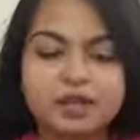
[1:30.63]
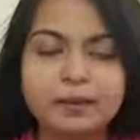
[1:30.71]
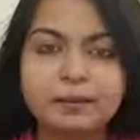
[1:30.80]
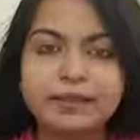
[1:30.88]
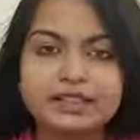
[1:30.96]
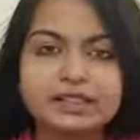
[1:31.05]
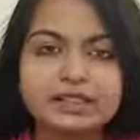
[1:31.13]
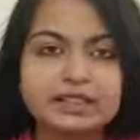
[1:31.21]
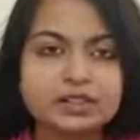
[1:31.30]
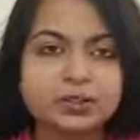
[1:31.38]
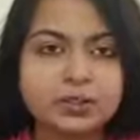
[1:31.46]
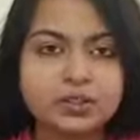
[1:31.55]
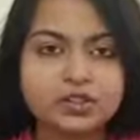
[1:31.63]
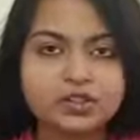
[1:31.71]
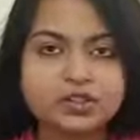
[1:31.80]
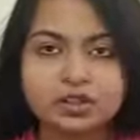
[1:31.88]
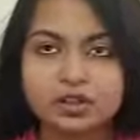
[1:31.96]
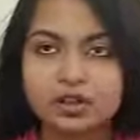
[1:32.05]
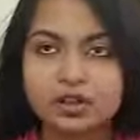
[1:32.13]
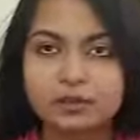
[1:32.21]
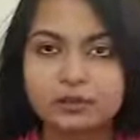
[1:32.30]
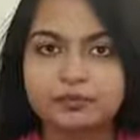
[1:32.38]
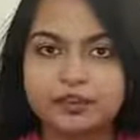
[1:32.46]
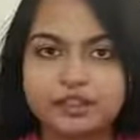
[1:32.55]
PTE was
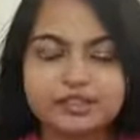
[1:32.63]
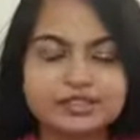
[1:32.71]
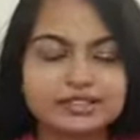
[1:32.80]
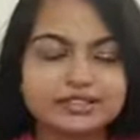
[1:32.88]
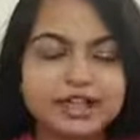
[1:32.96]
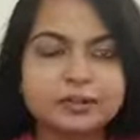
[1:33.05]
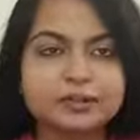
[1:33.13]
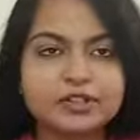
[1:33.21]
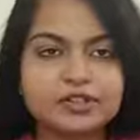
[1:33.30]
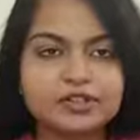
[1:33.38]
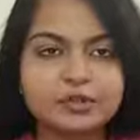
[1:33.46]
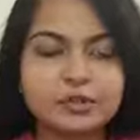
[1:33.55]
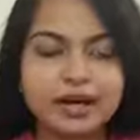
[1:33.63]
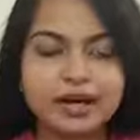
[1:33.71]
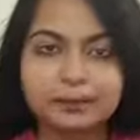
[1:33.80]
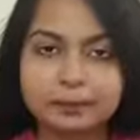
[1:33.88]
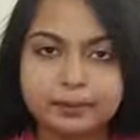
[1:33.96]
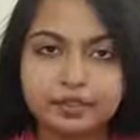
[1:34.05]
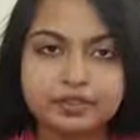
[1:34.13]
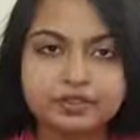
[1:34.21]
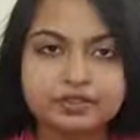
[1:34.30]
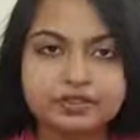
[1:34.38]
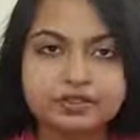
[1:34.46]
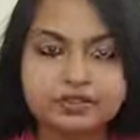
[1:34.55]
first established by
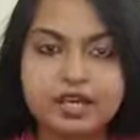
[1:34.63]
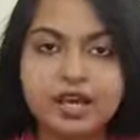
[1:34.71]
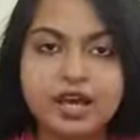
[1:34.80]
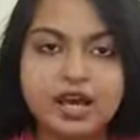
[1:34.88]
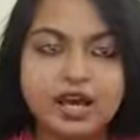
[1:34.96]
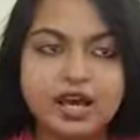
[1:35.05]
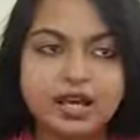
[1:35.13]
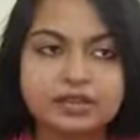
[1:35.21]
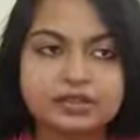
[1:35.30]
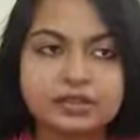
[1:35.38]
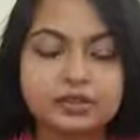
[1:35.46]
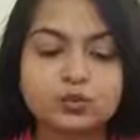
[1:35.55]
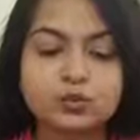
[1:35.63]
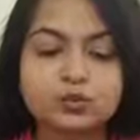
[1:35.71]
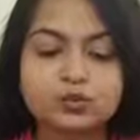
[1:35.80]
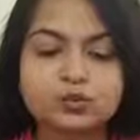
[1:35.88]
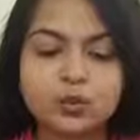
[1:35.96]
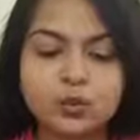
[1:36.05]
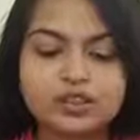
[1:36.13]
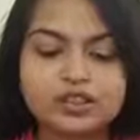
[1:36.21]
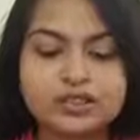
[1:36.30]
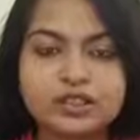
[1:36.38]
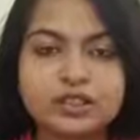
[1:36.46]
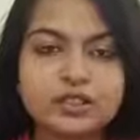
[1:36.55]
Pearson, and it was
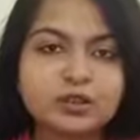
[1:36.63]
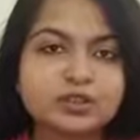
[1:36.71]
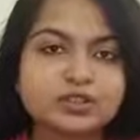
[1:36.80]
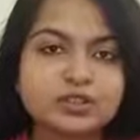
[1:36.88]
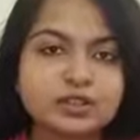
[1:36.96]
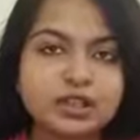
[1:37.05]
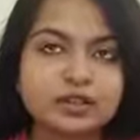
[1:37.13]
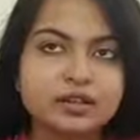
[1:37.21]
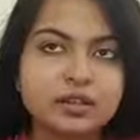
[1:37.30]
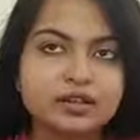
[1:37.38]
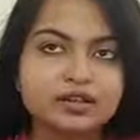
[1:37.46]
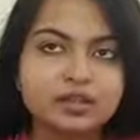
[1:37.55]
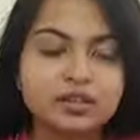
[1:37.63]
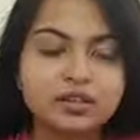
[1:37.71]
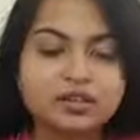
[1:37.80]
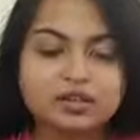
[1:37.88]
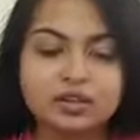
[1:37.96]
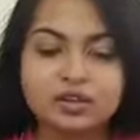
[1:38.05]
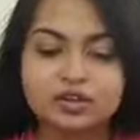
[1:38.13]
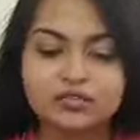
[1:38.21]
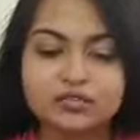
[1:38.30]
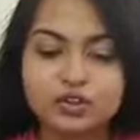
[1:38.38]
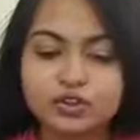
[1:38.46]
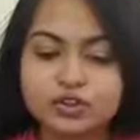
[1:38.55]
mostly used in countries
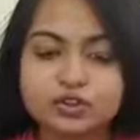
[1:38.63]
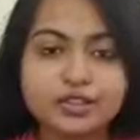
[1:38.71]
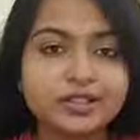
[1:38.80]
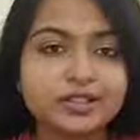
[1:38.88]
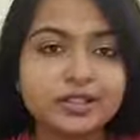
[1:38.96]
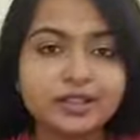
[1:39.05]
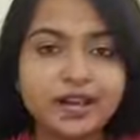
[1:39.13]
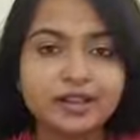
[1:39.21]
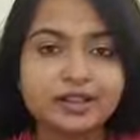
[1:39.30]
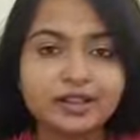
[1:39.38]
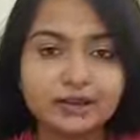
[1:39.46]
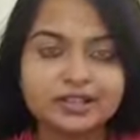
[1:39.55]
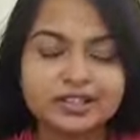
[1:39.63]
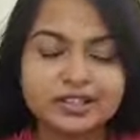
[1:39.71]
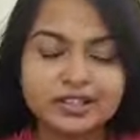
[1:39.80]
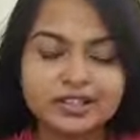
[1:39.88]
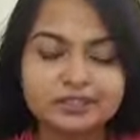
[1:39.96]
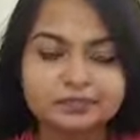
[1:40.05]
of Australia and New Zealand.